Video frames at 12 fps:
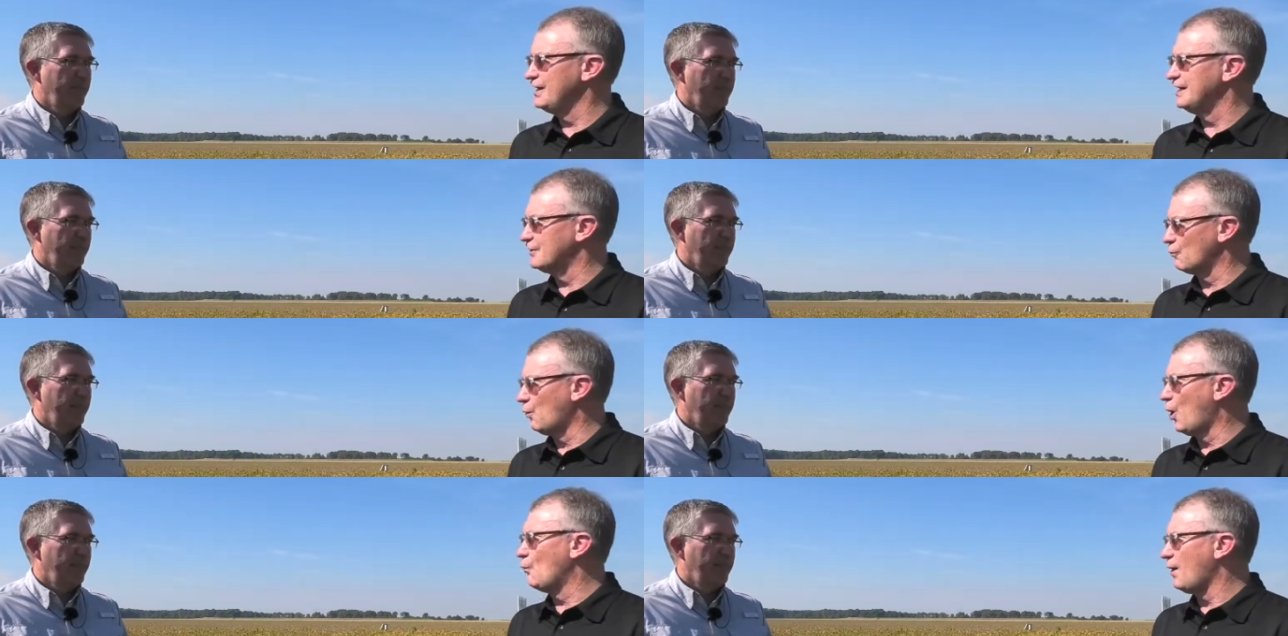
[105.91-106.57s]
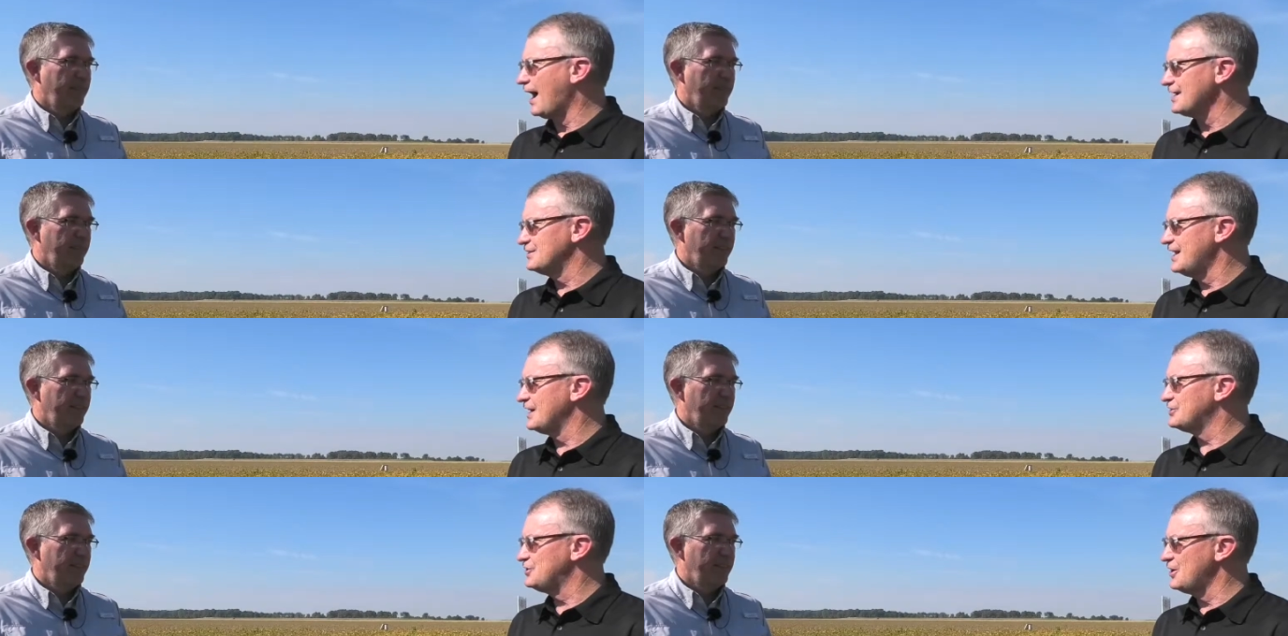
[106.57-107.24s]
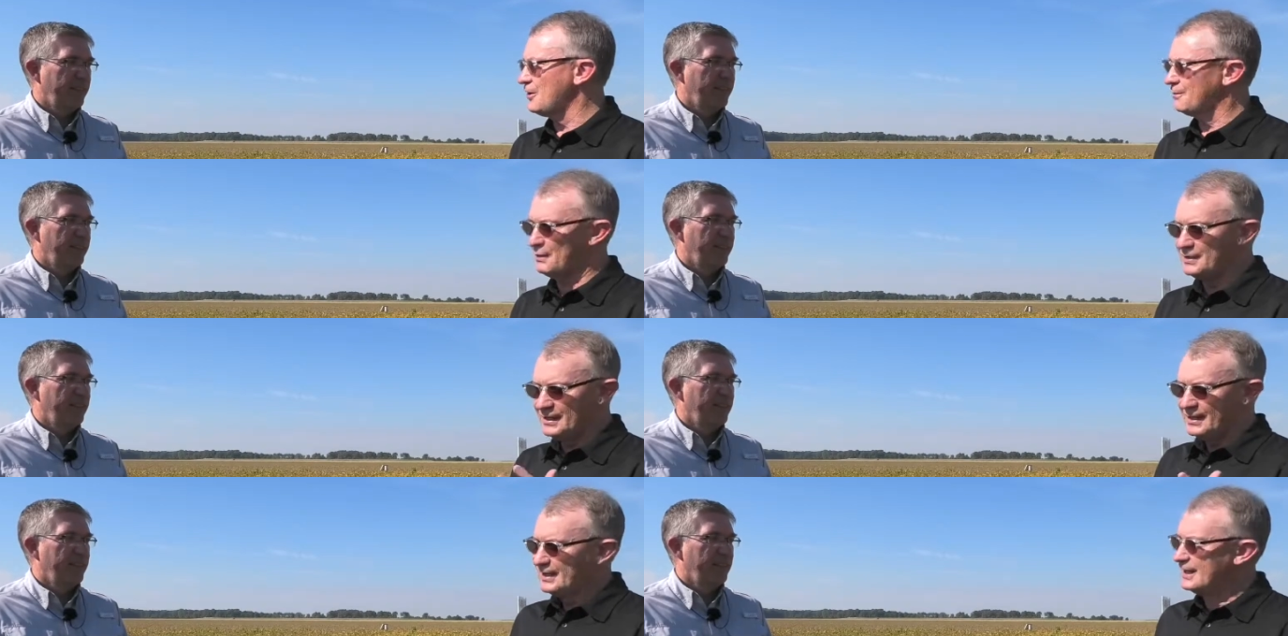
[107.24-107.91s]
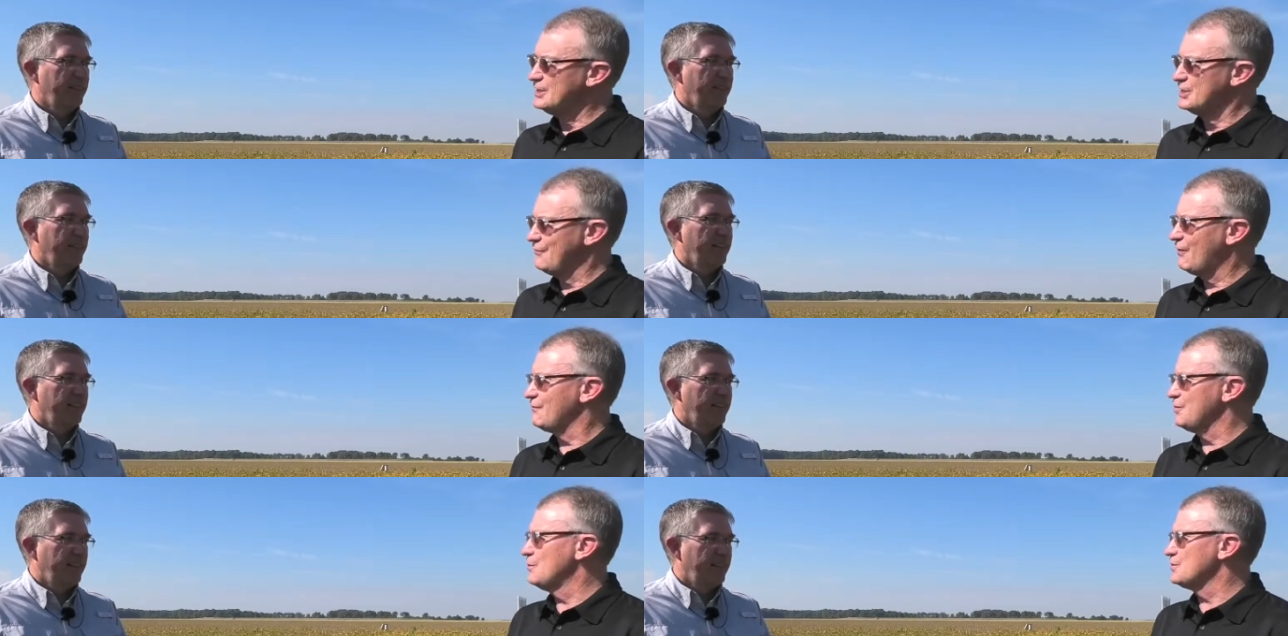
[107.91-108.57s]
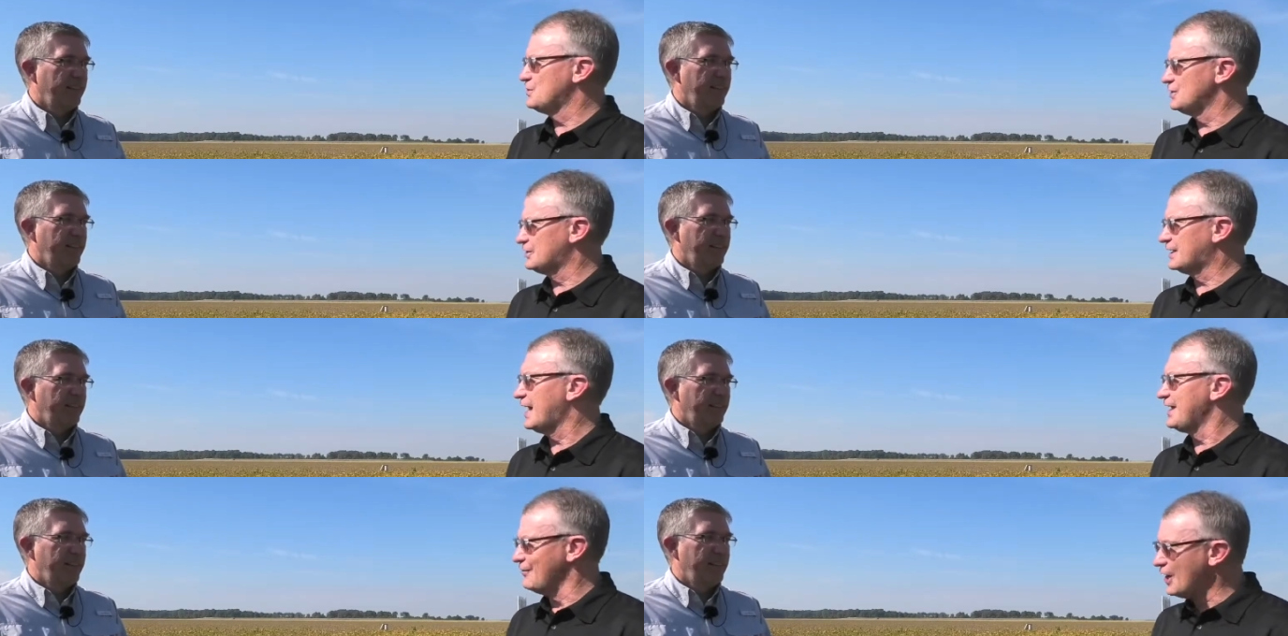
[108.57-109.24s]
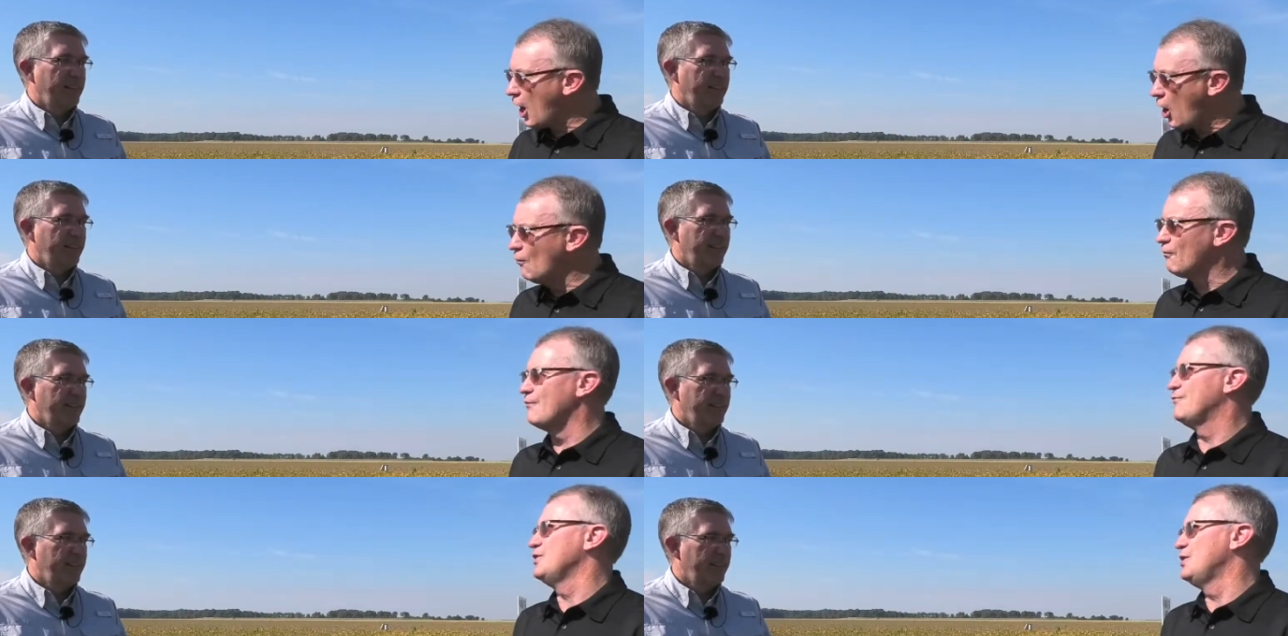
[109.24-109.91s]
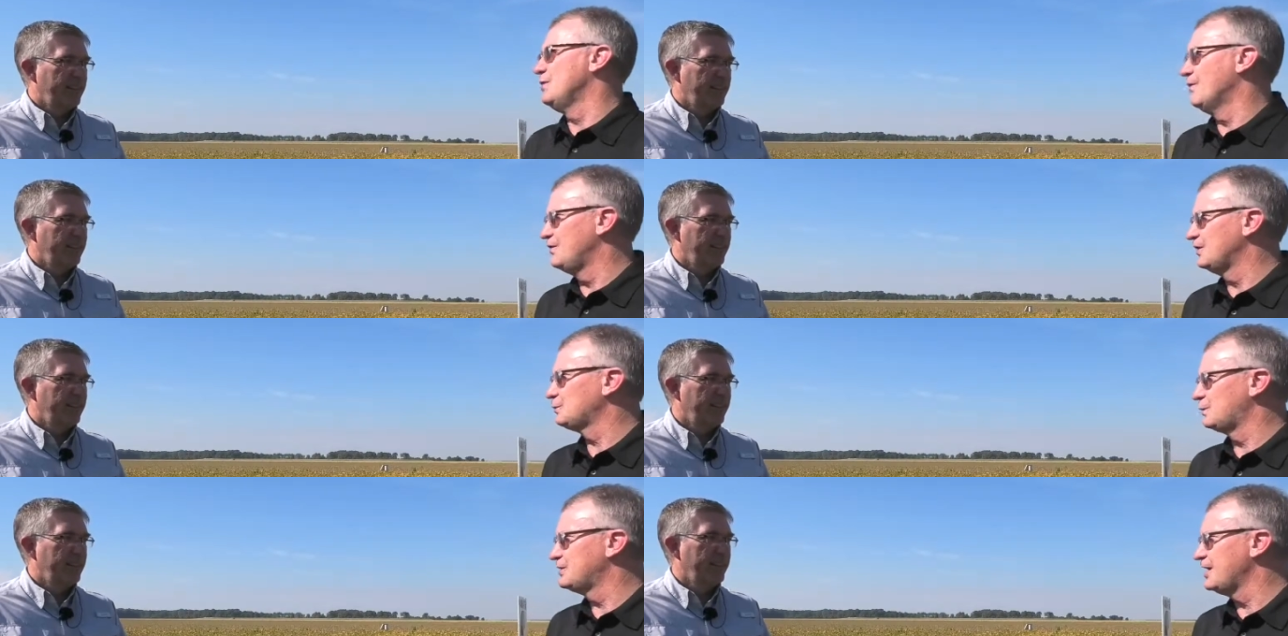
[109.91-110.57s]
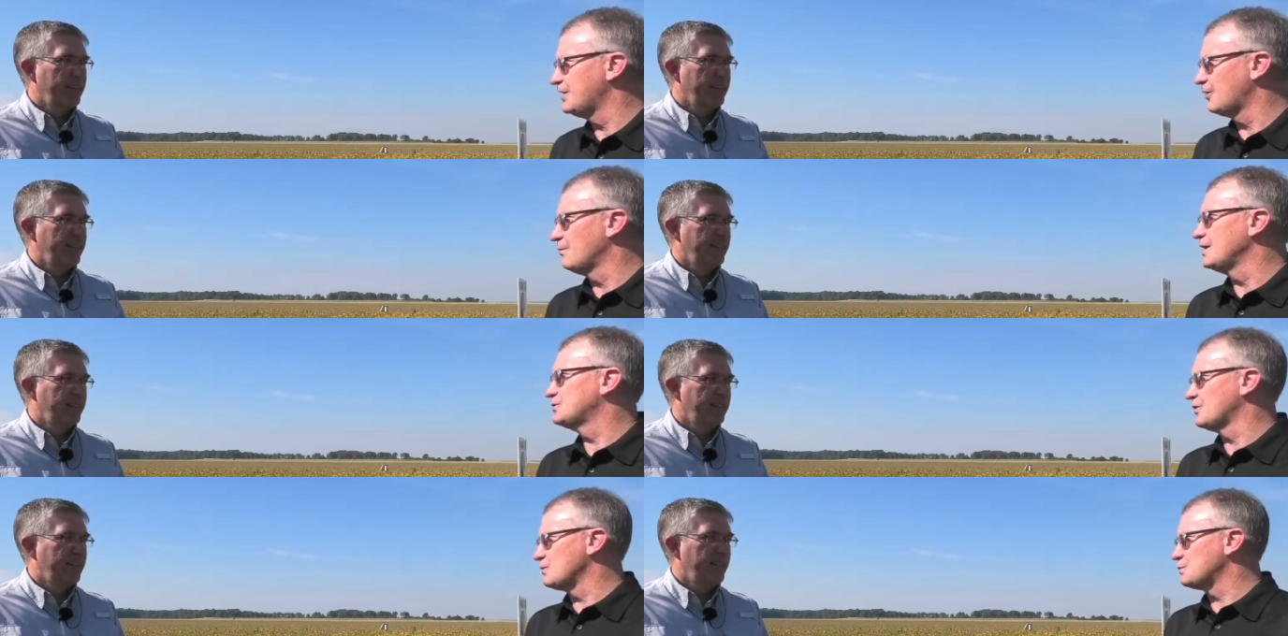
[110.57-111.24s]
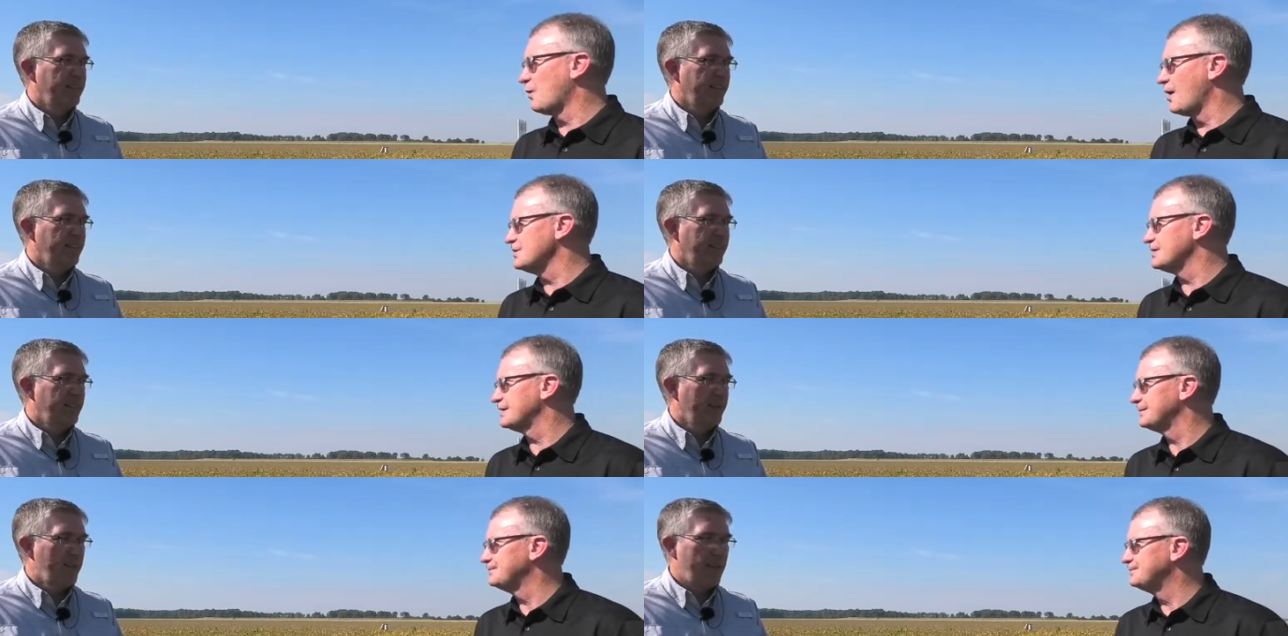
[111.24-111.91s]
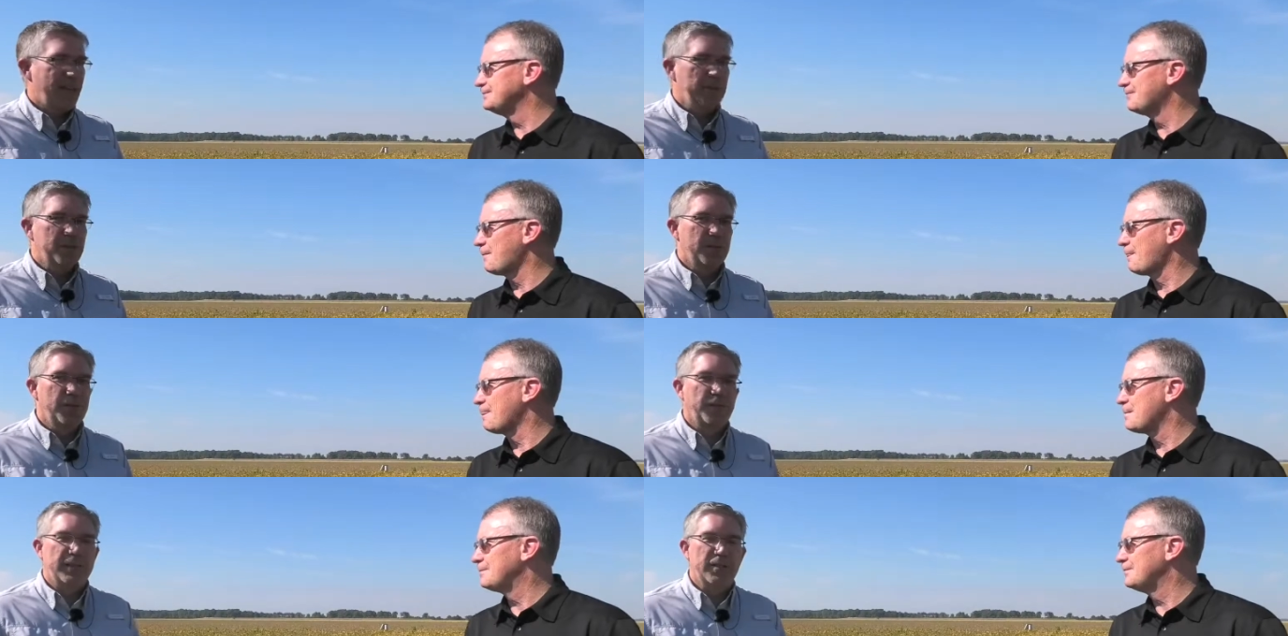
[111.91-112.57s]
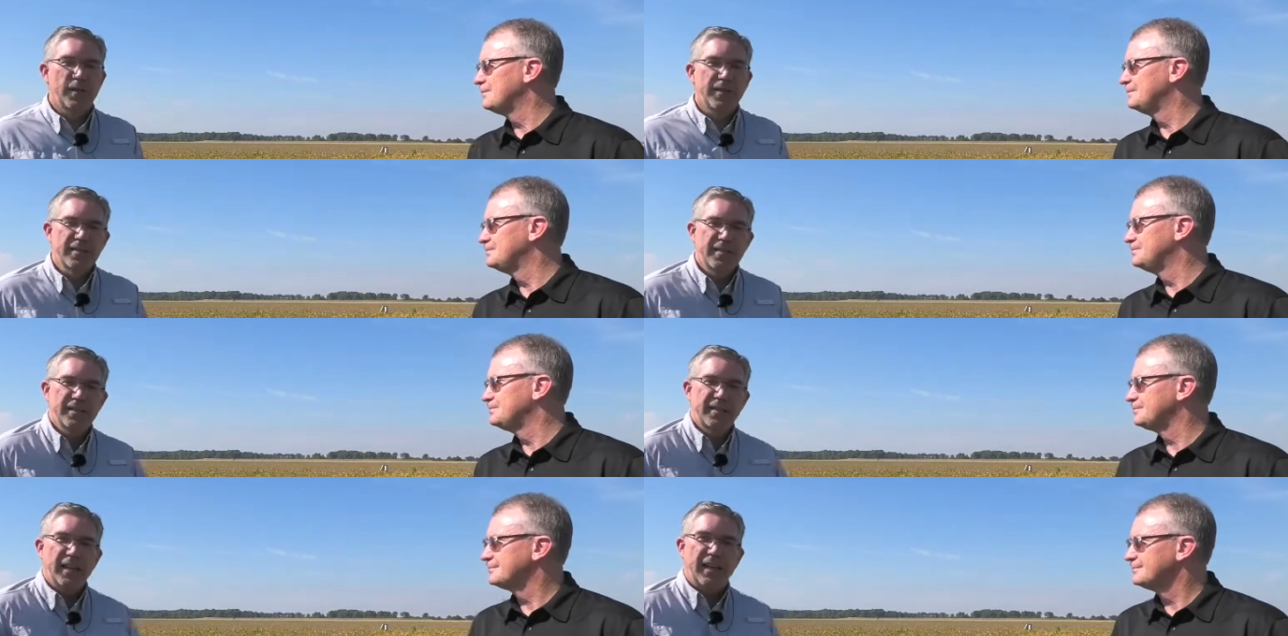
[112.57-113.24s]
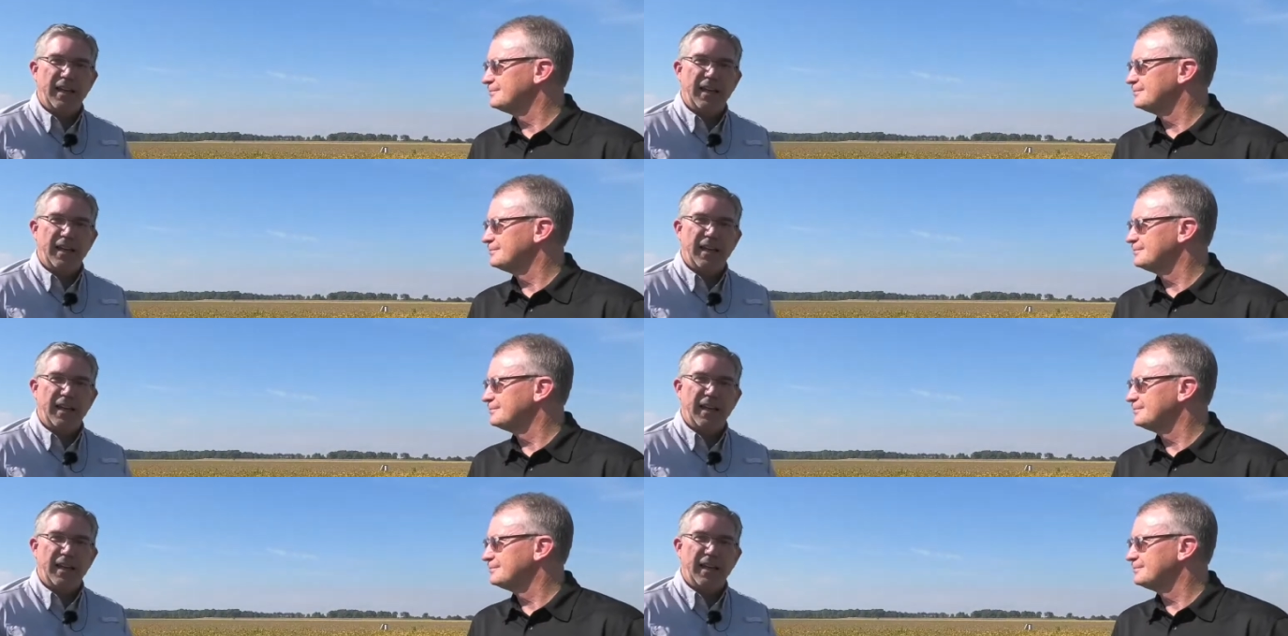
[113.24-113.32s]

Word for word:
Speaker 1: into row rice next year. But can you give our viewers just kind of an overview of this particular research project?
Speaker 2: Absolutely. So this is a